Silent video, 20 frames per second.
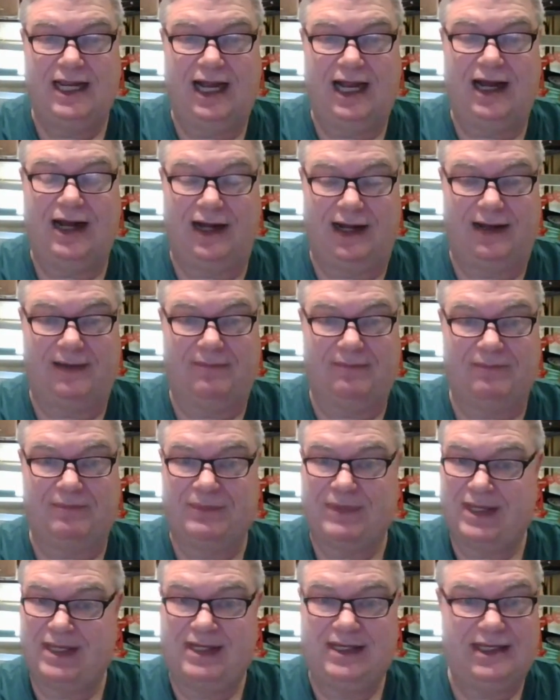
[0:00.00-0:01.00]
And
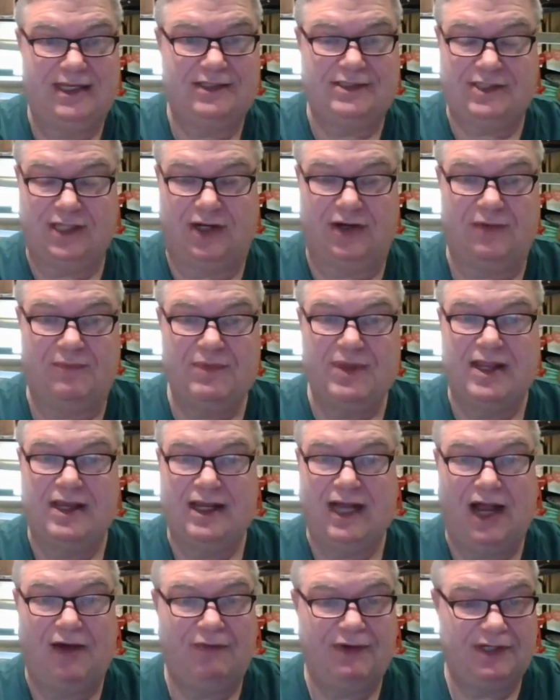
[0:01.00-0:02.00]
so
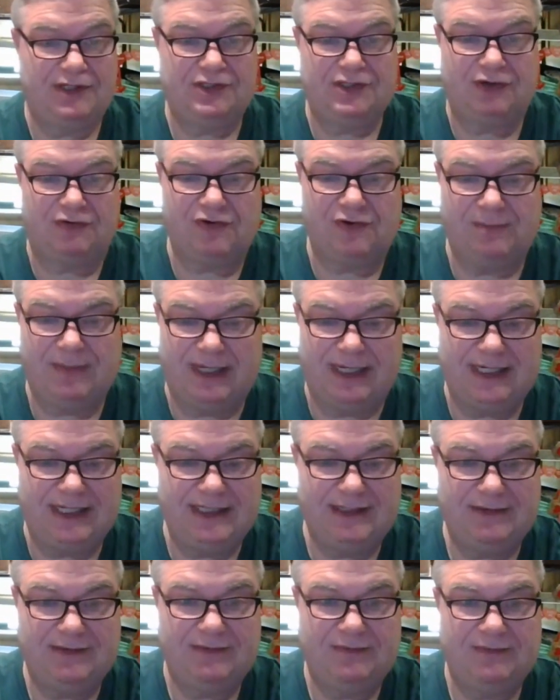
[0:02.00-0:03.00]
I want to show everybody
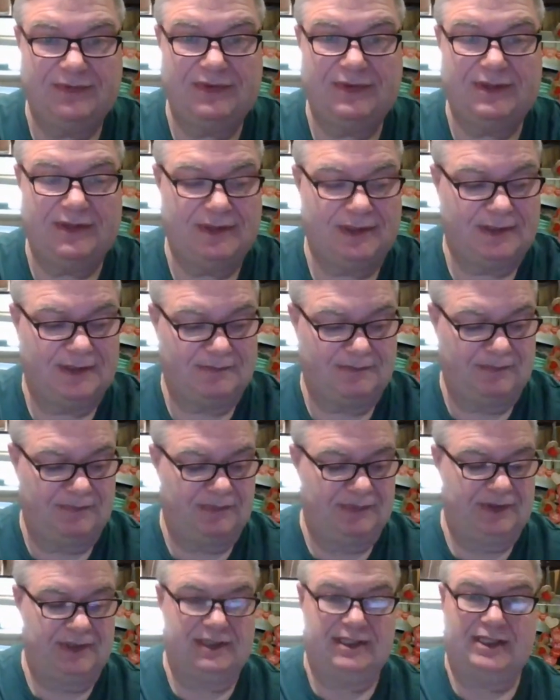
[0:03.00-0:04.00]

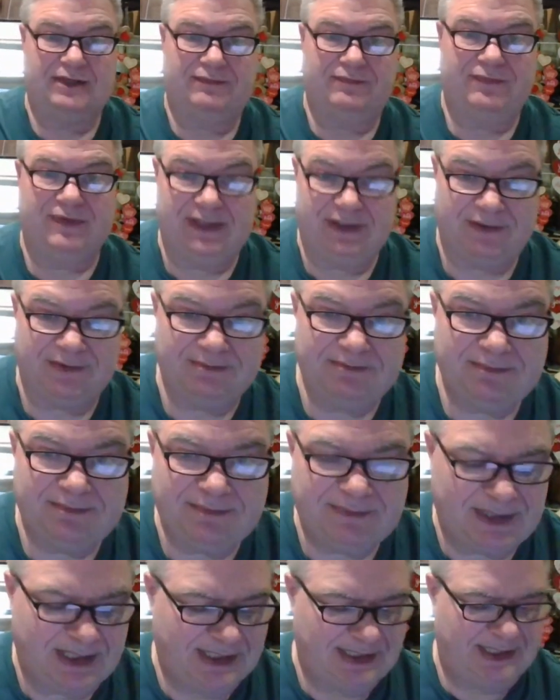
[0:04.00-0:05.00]
the film,
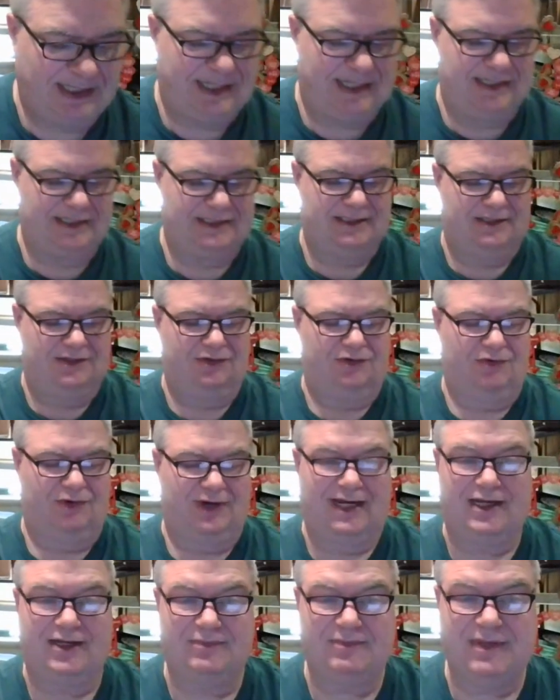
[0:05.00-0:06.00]
Kiss the
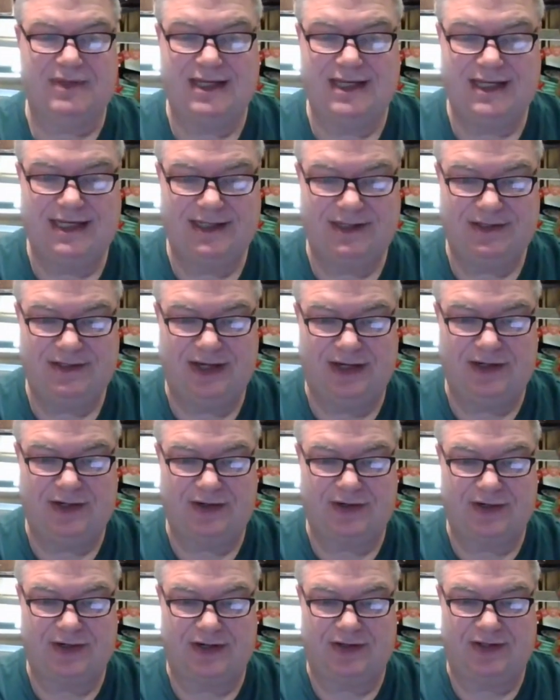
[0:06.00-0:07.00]
Ground. You're
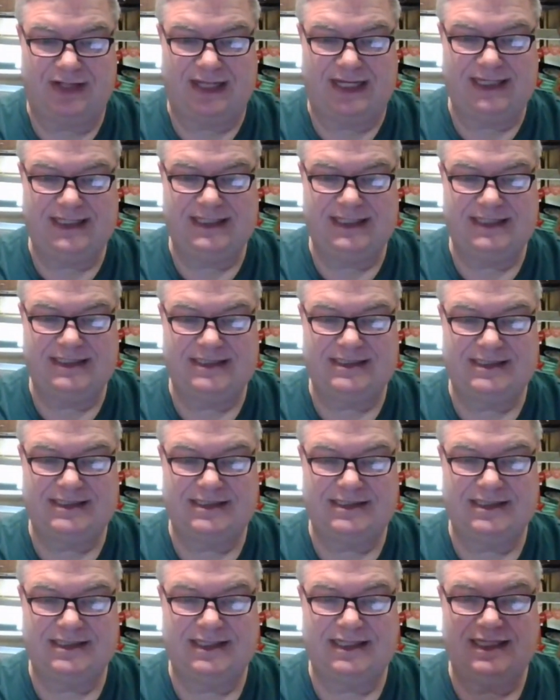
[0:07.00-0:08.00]
going to like
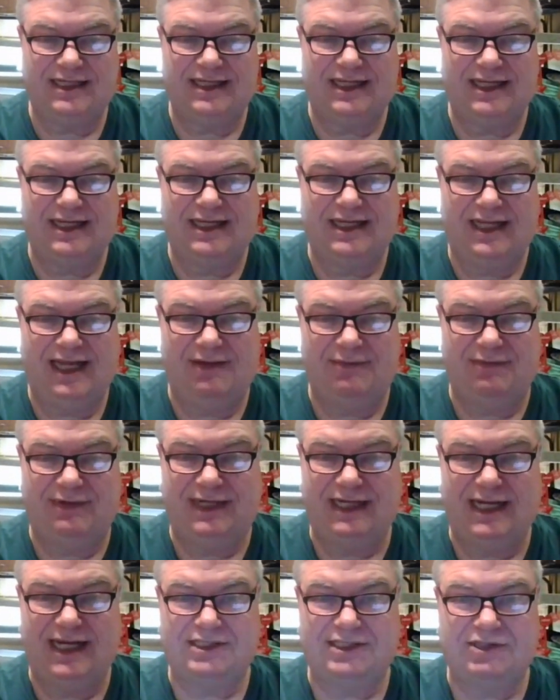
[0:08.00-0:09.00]
this. We
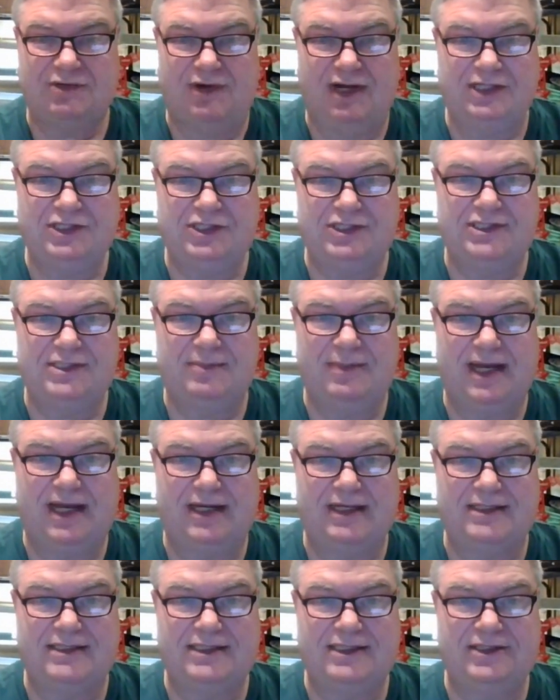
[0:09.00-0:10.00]
can ask questions
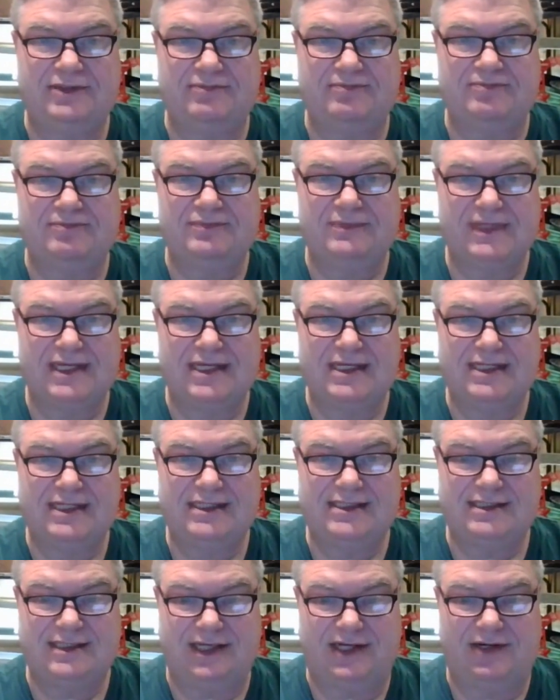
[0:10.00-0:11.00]
about it too.
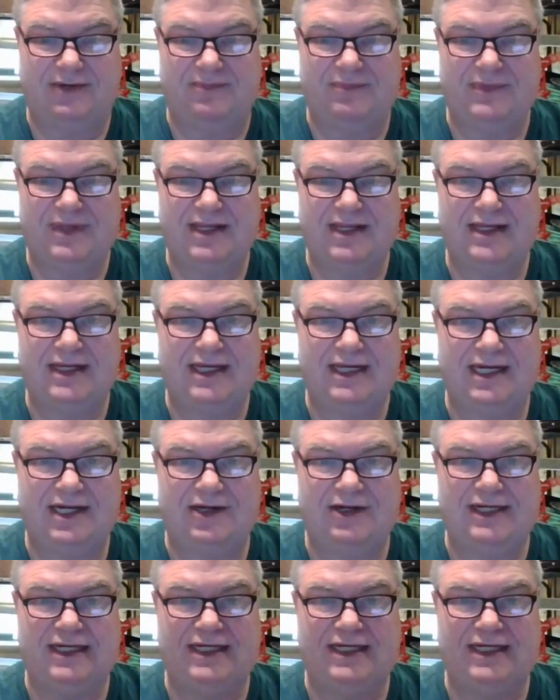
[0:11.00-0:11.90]
So here